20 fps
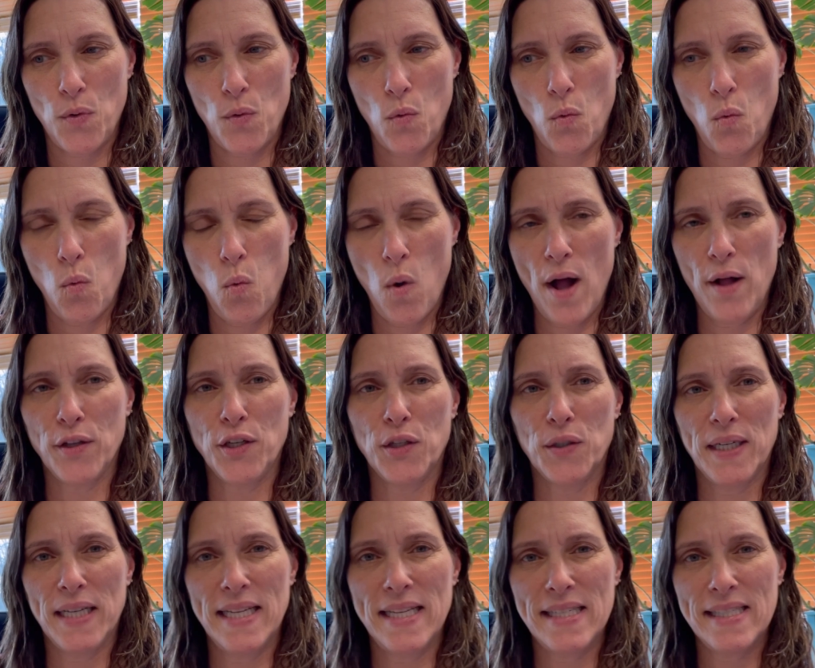while you're
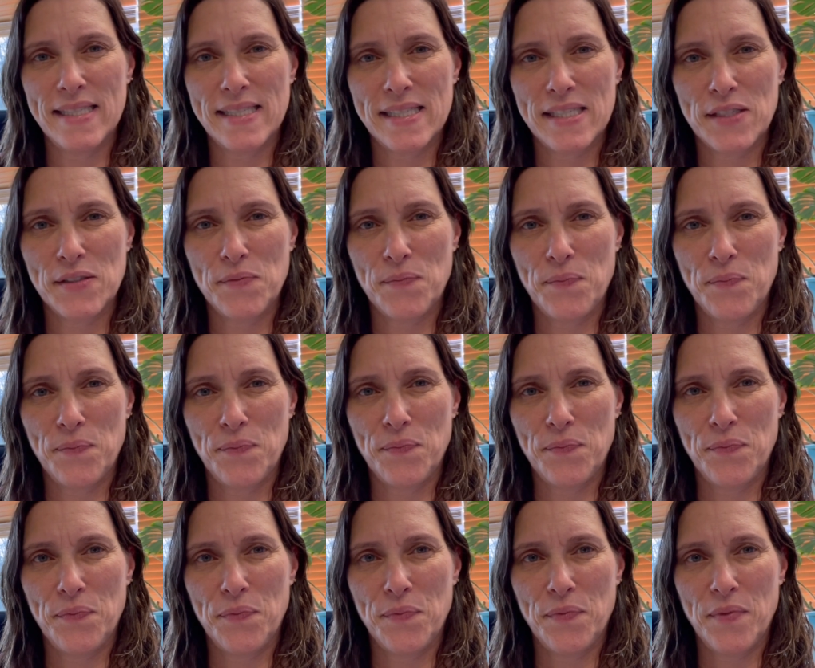in it?
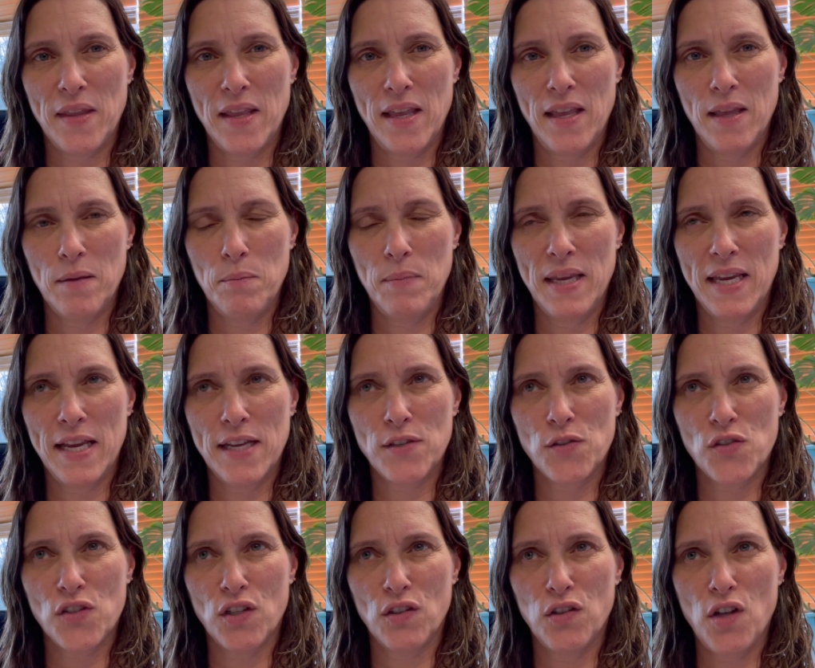Because
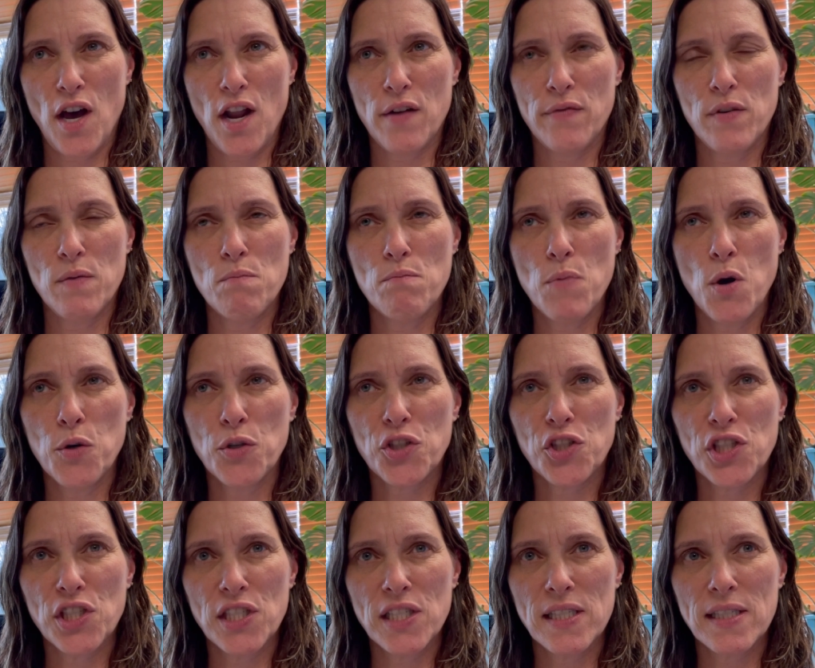there's a lot of
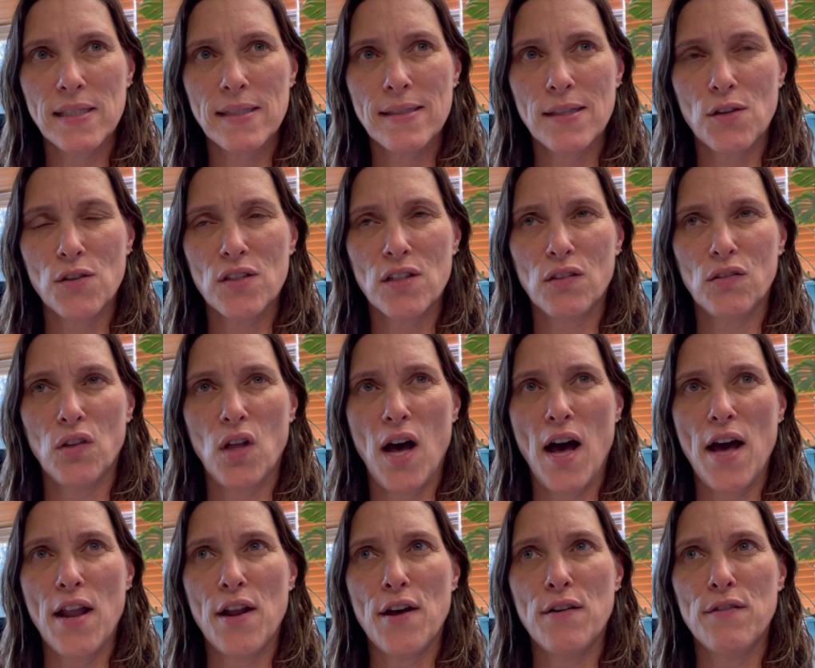emotions, there's a
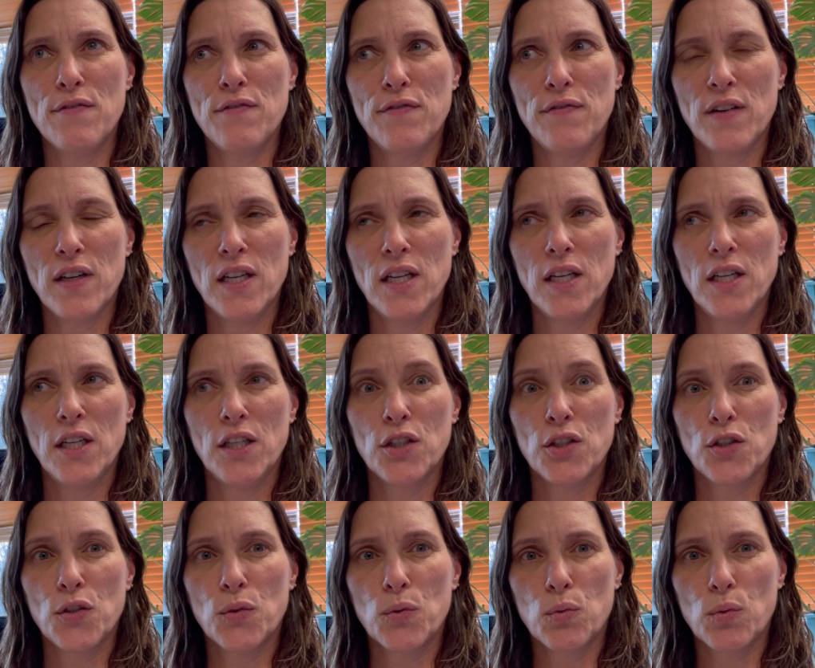lot of
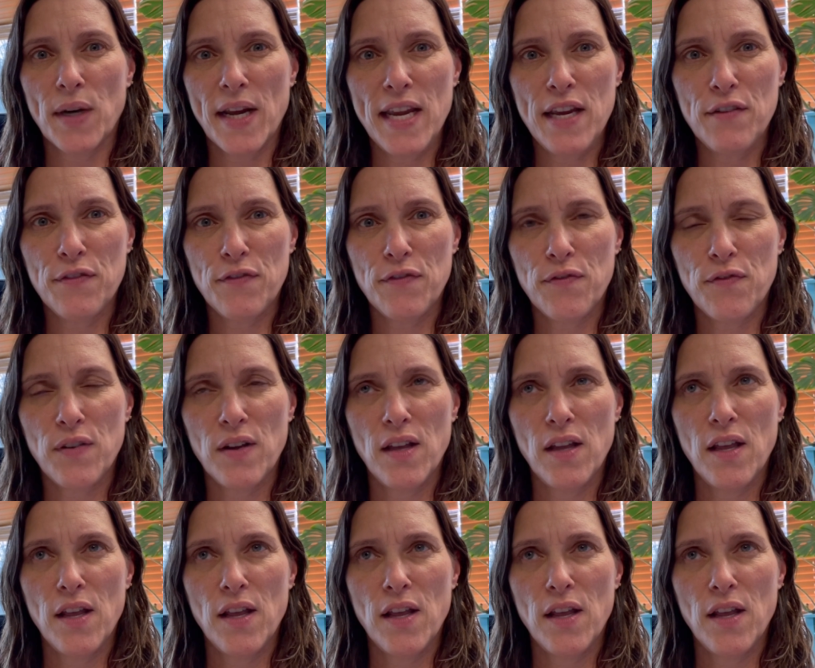grief,